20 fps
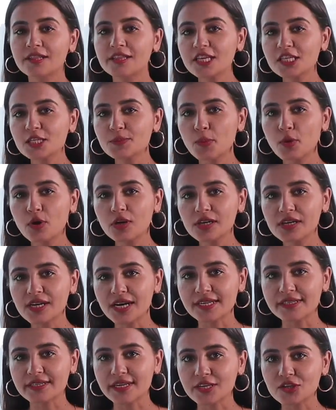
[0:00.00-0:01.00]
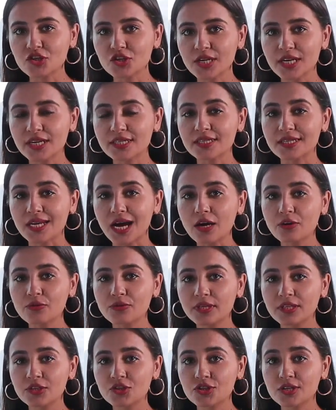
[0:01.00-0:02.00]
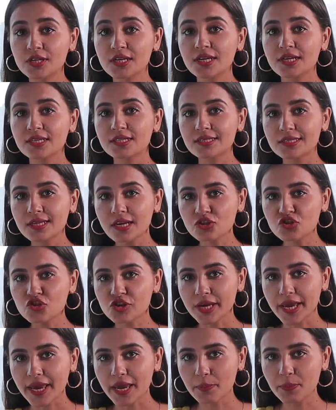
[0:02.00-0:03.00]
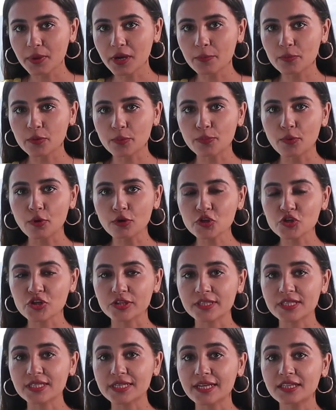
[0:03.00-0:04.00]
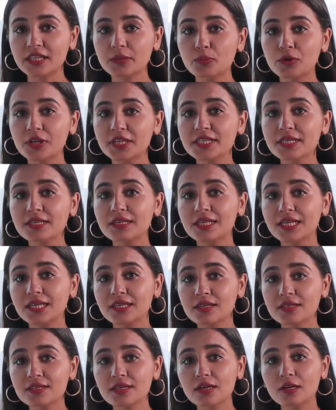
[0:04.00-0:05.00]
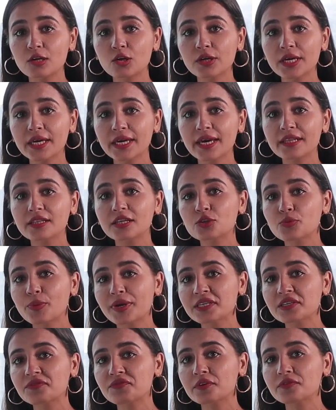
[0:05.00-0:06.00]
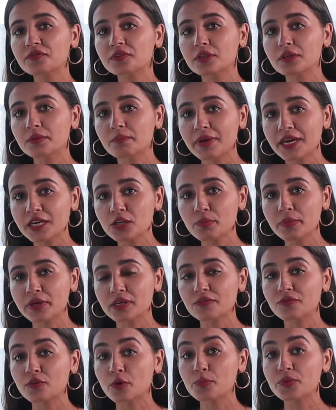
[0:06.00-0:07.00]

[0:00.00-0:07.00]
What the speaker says: This polarization has now reached such epic proportions that the political leaders are looking at the 25th Amendment